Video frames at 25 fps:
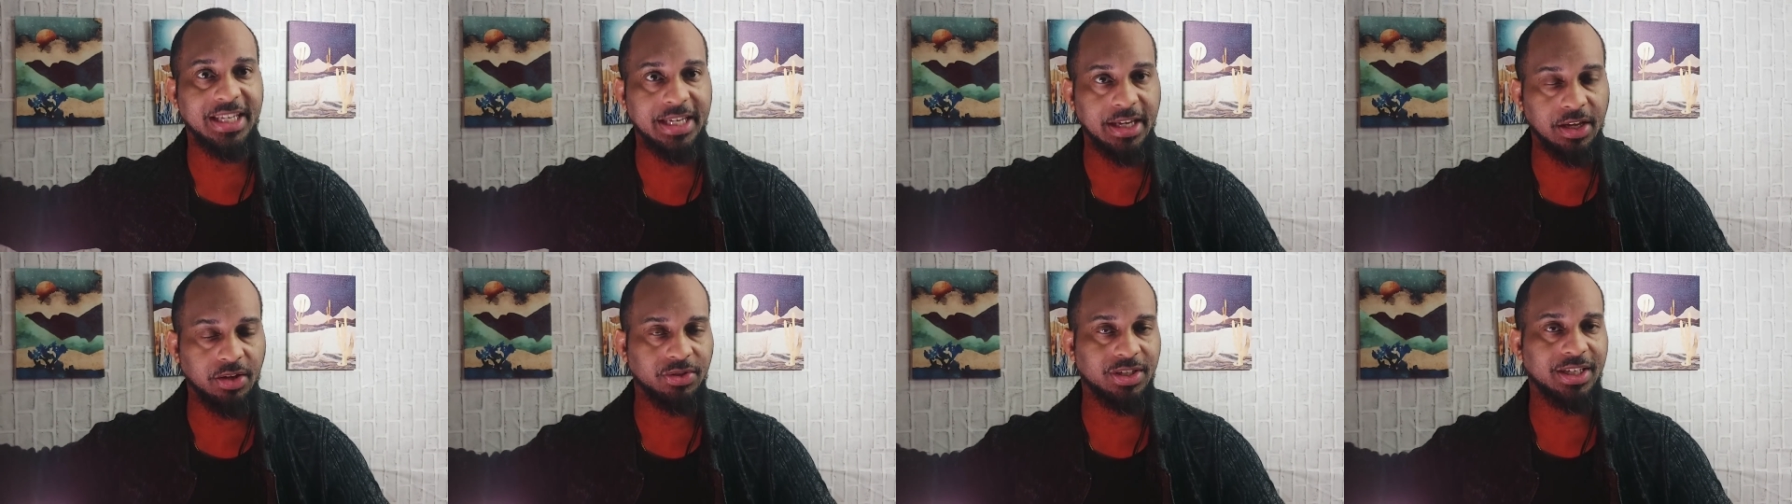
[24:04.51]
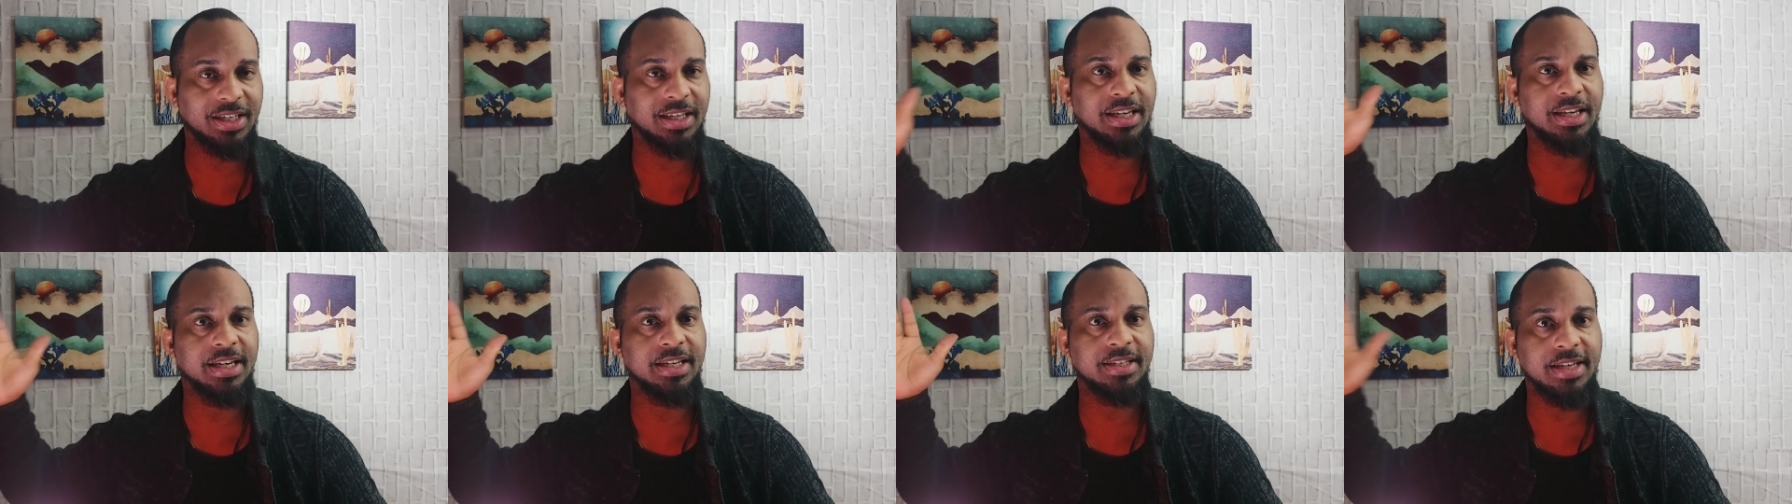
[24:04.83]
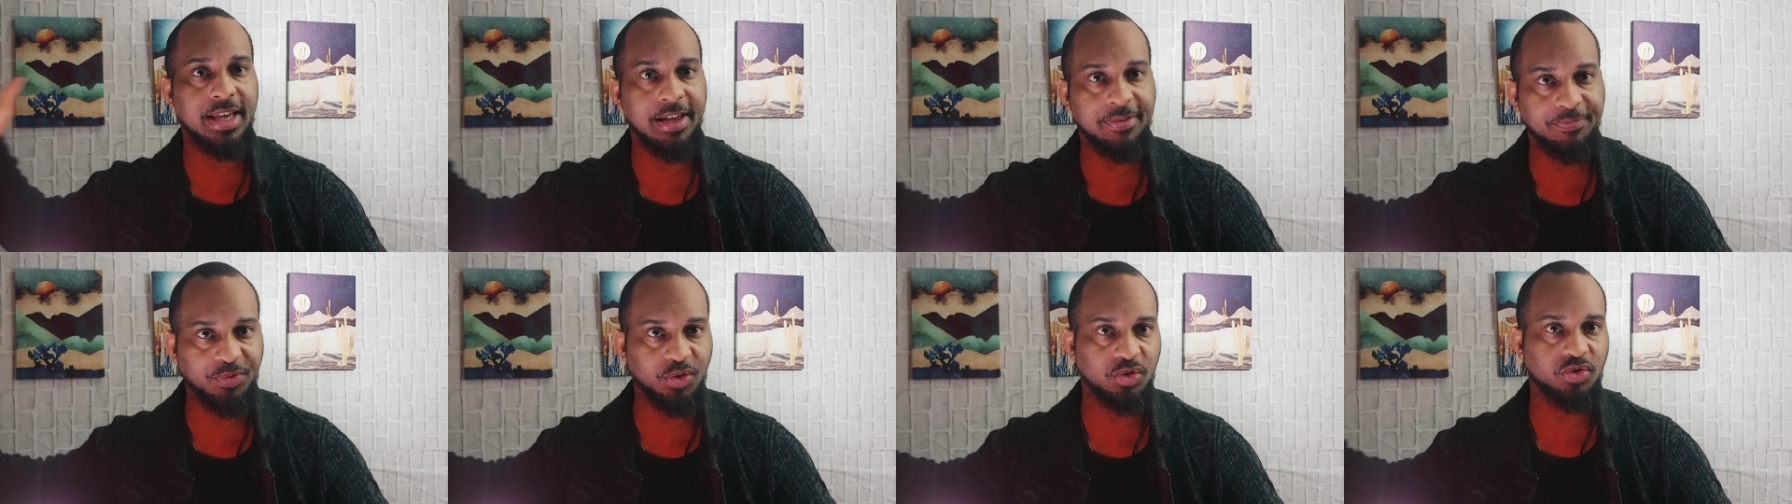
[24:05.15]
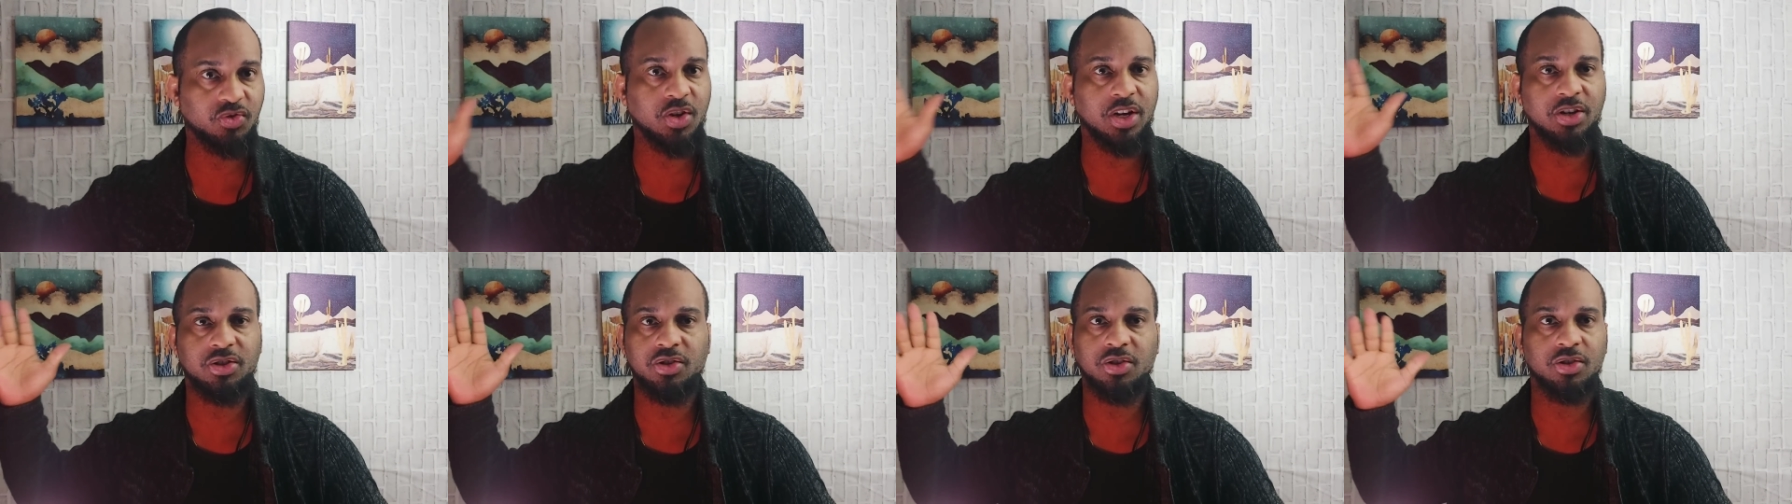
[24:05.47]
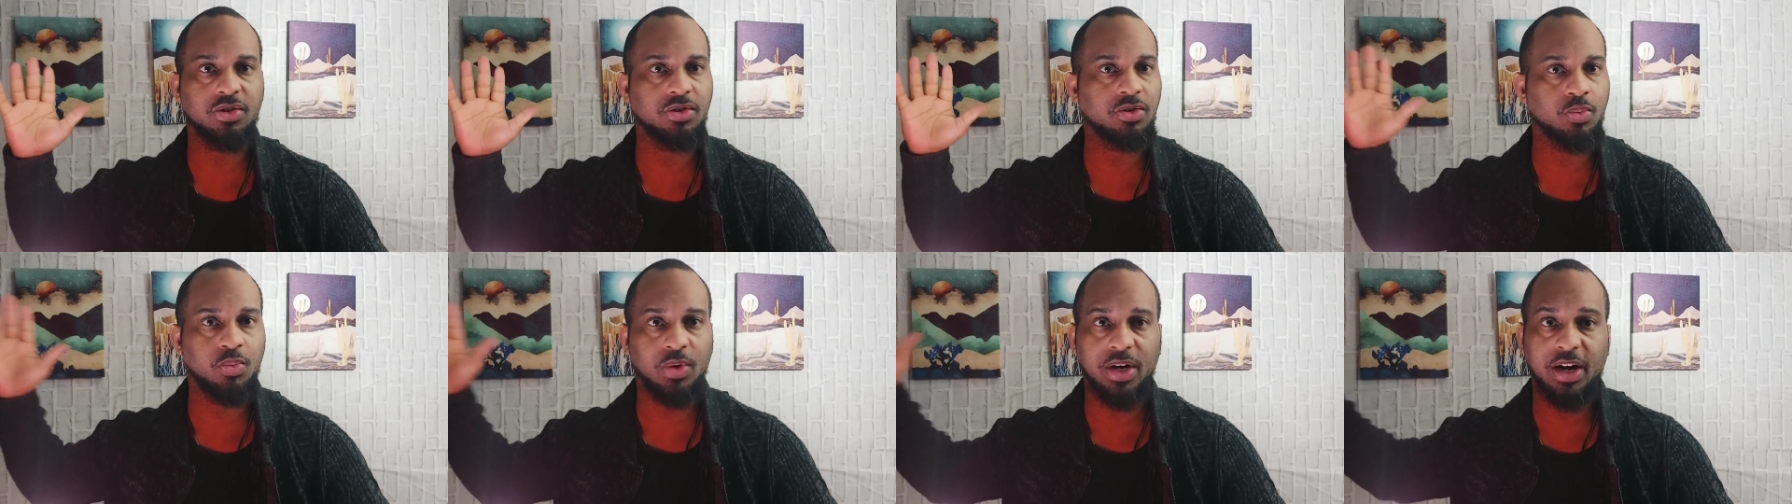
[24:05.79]
D L Ts,
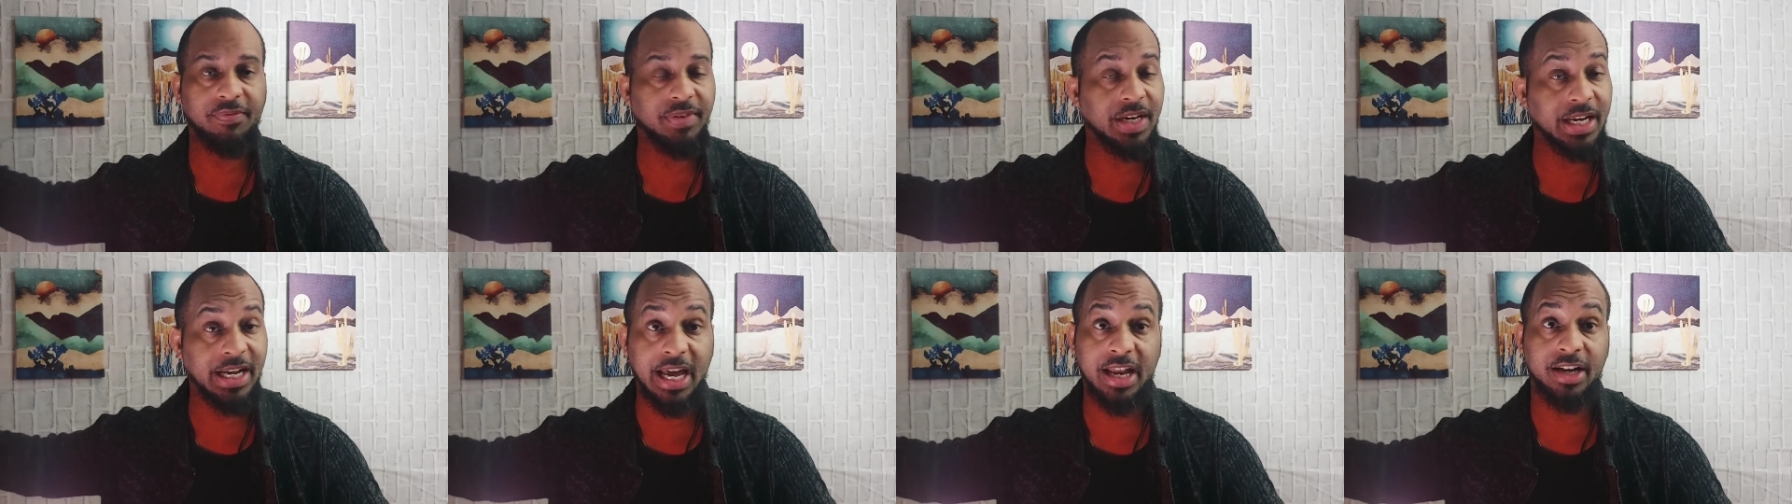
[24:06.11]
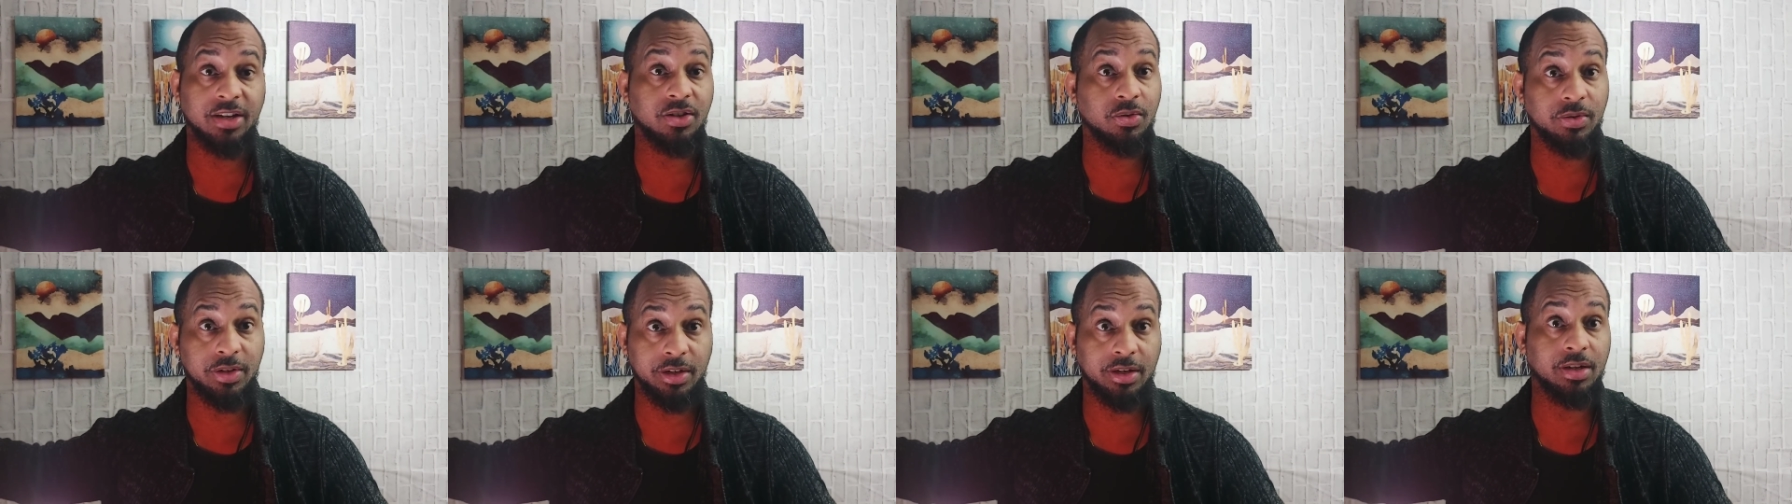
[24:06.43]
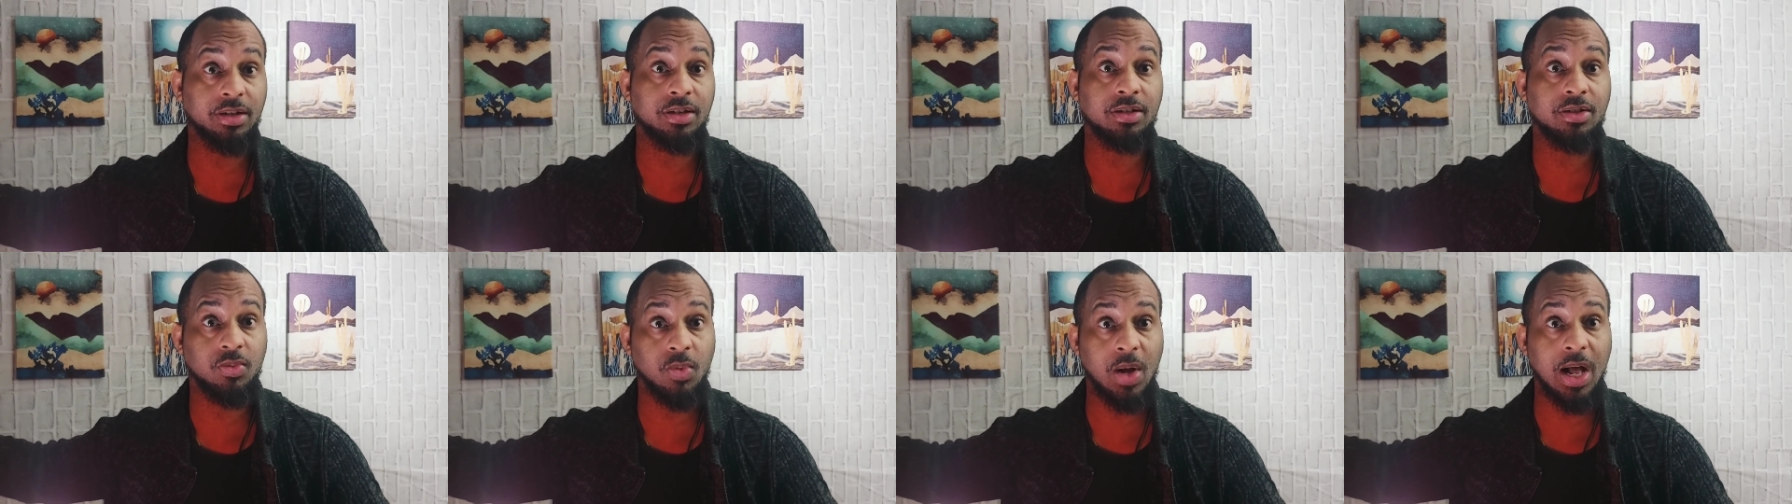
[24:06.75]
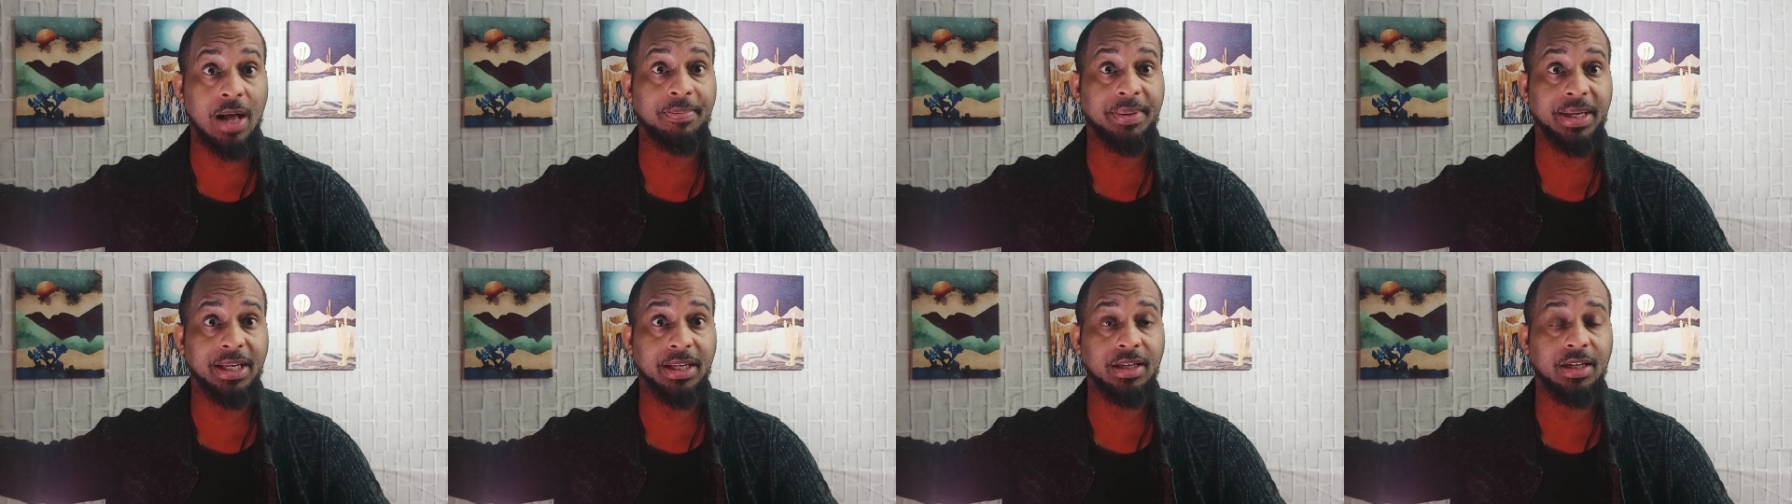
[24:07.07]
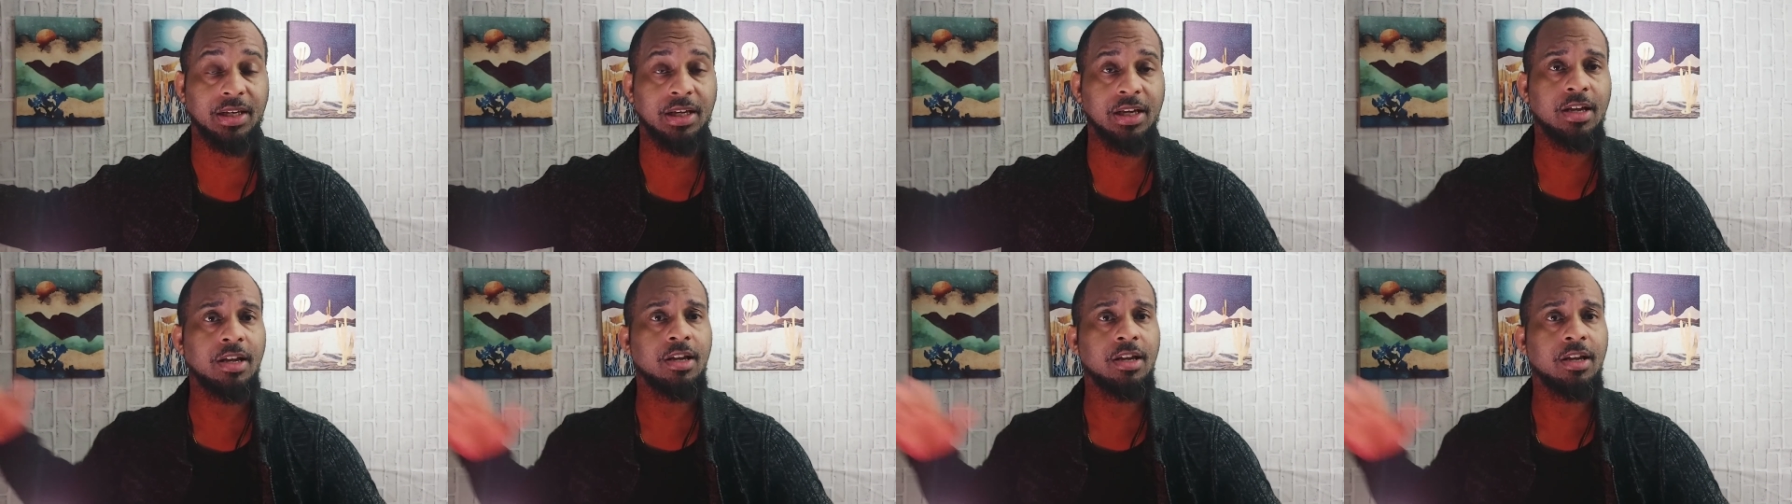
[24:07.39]
infrastructures, whatever they got to do, they're going to swap it.